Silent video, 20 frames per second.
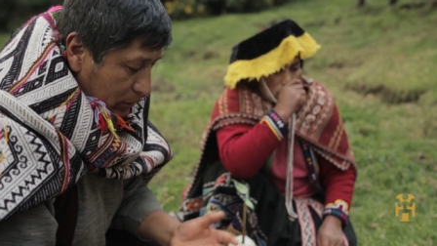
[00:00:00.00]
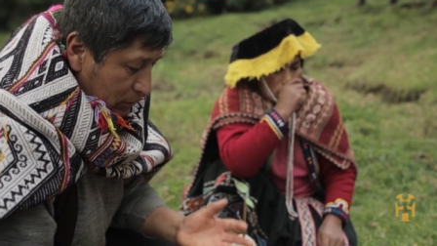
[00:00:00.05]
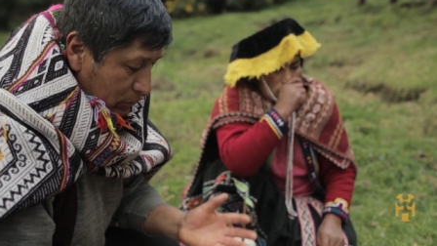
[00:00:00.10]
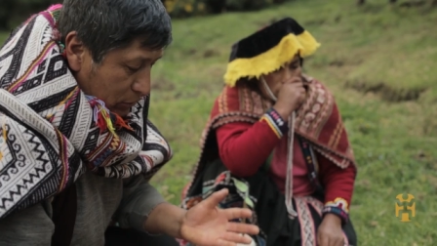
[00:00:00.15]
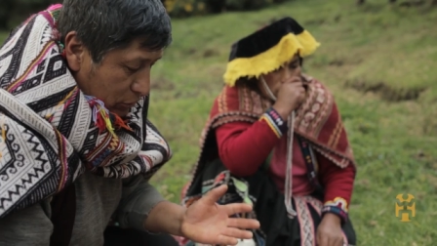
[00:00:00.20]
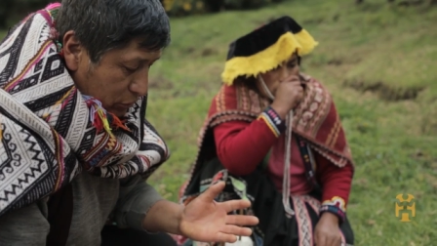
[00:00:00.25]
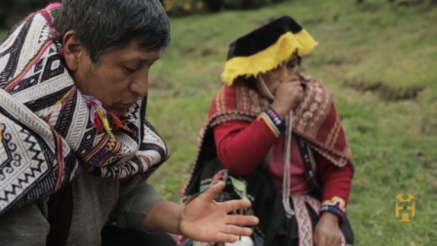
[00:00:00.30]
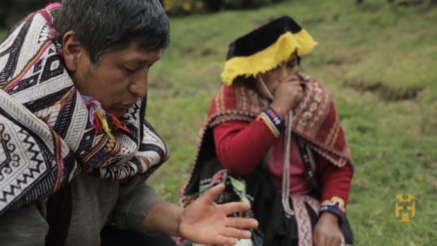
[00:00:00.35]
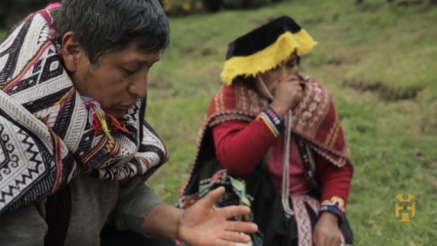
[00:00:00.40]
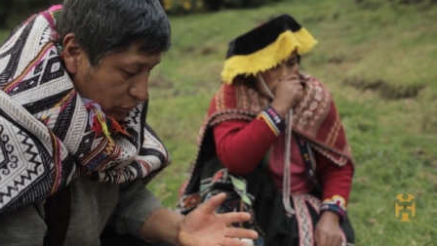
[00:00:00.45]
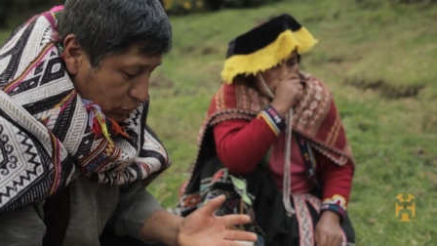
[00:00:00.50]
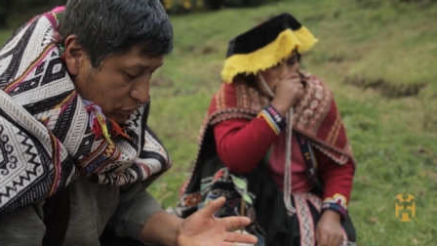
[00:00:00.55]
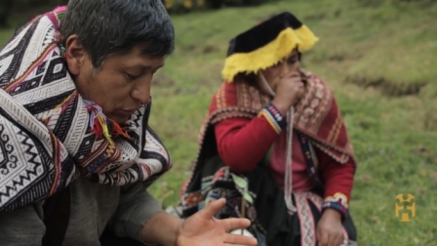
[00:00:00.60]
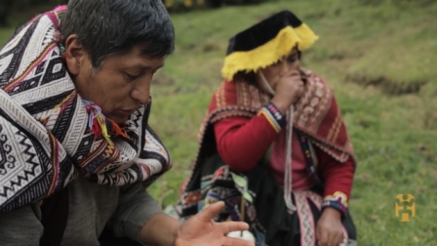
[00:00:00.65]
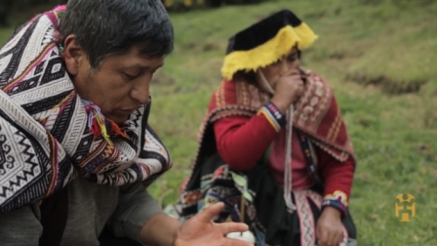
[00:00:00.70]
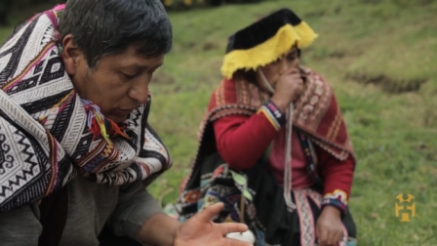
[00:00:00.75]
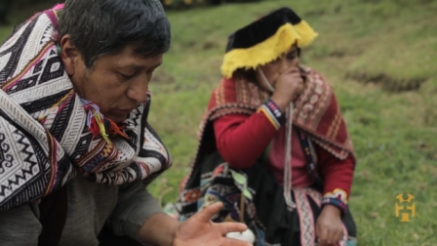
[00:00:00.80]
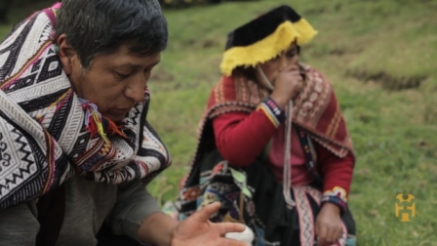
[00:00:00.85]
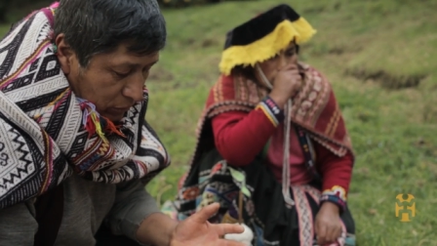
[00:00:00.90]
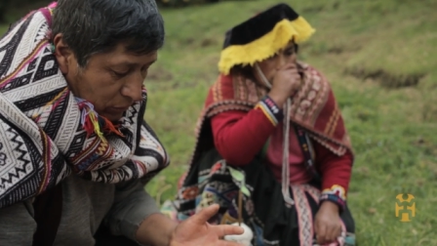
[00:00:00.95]
nosotros eh,
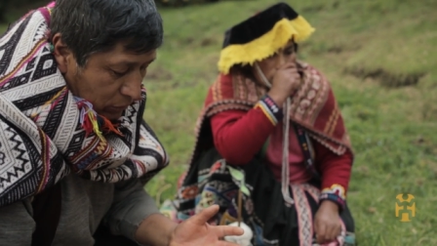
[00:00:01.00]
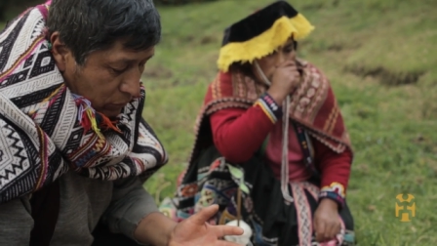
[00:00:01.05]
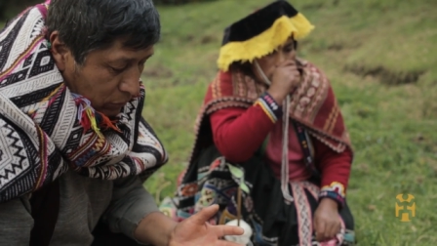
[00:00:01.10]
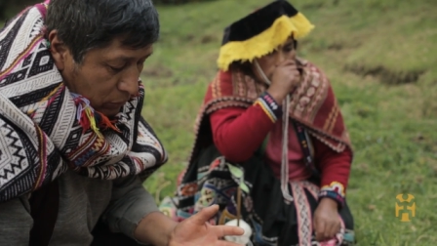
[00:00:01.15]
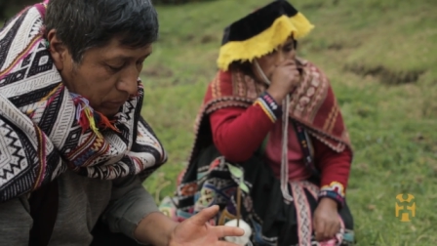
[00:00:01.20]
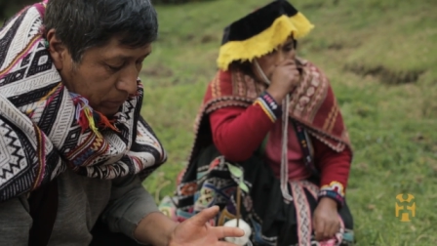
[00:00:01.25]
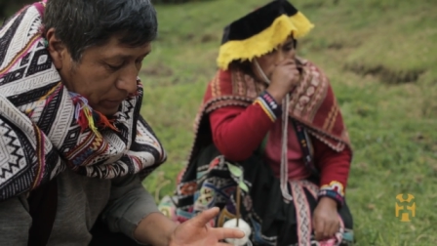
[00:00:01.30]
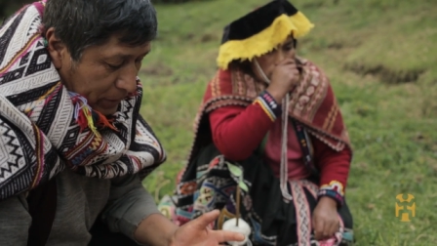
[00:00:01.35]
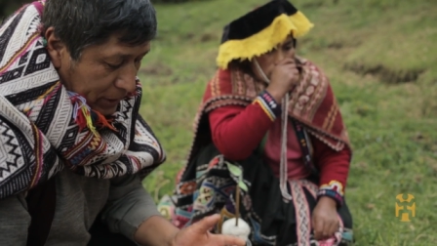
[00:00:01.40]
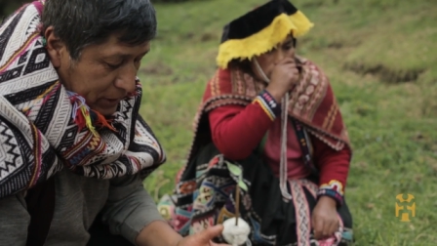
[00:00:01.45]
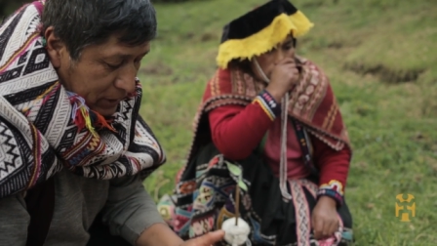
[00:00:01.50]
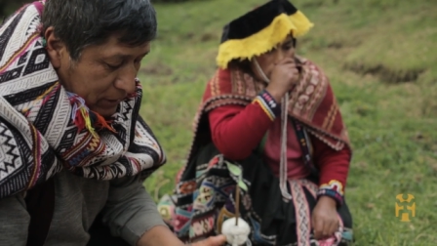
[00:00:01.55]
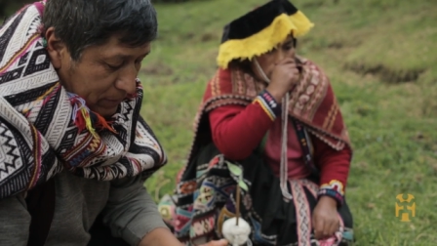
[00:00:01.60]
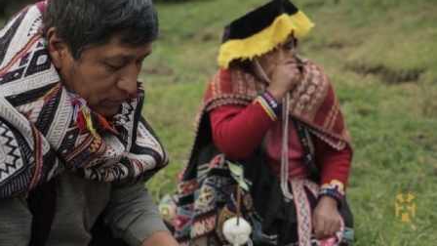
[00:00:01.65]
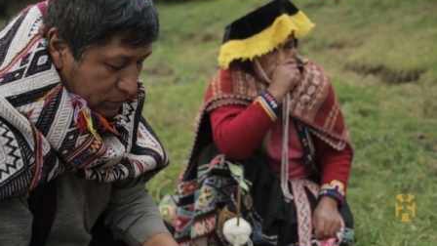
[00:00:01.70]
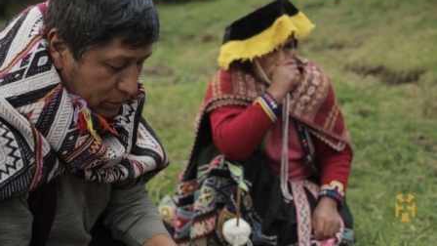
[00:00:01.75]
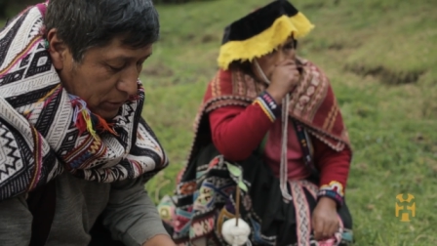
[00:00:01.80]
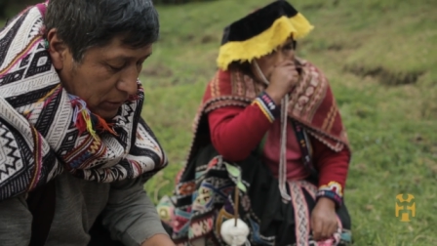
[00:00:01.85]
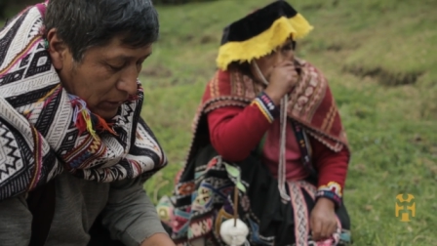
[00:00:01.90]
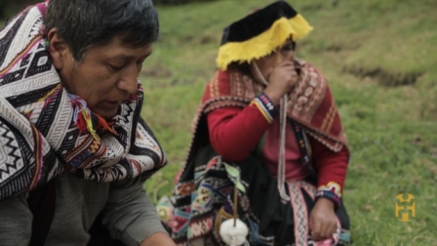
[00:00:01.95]

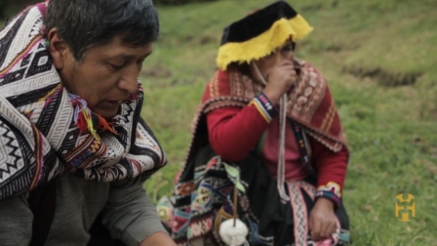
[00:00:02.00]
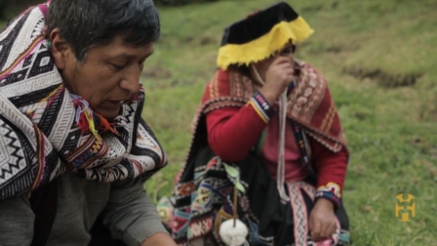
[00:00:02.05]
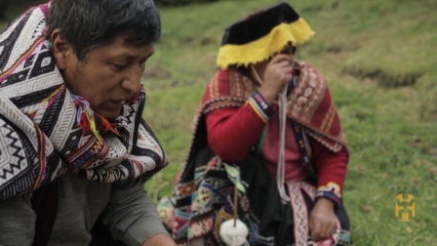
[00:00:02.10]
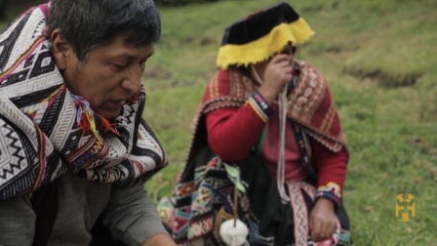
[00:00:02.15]
compartimos la